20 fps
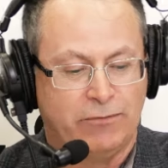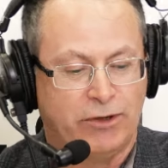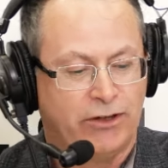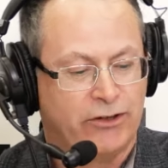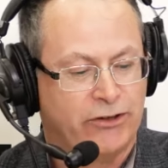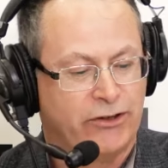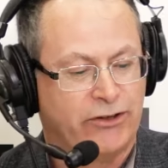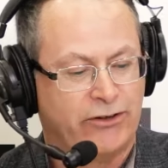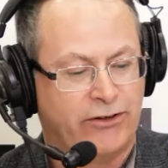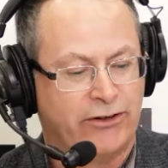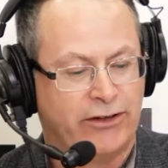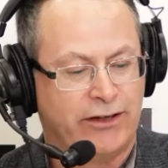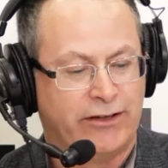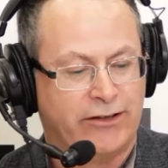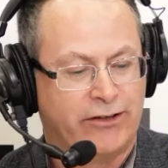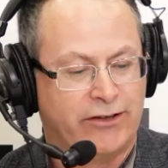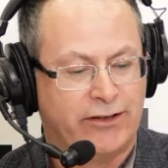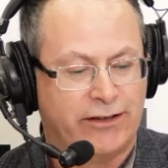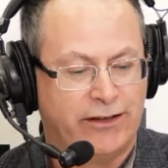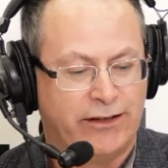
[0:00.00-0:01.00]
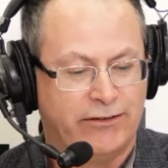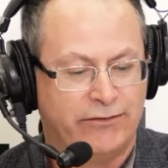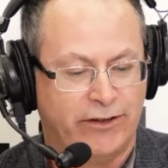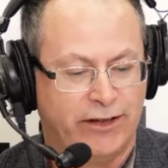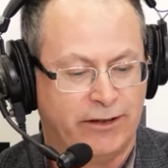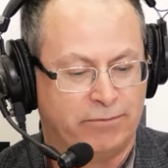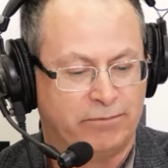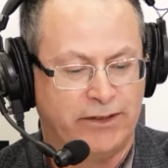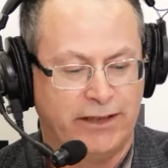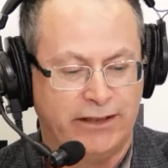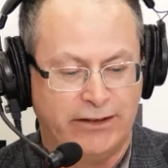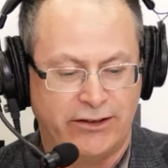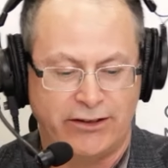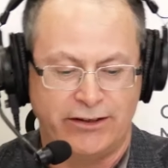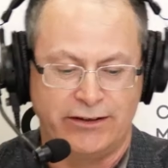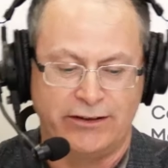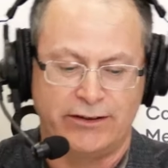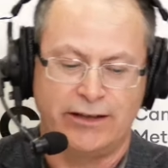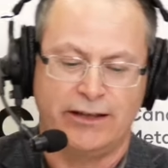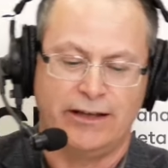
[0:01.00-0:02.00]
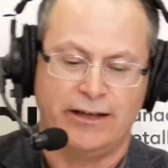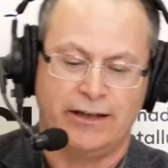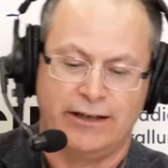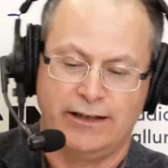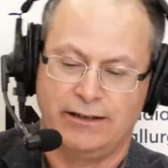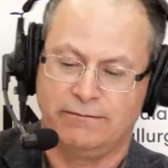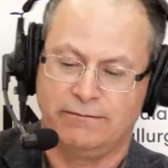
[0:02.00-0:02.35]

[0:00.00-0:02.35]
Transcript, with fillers: all serious to give you updates on CIM.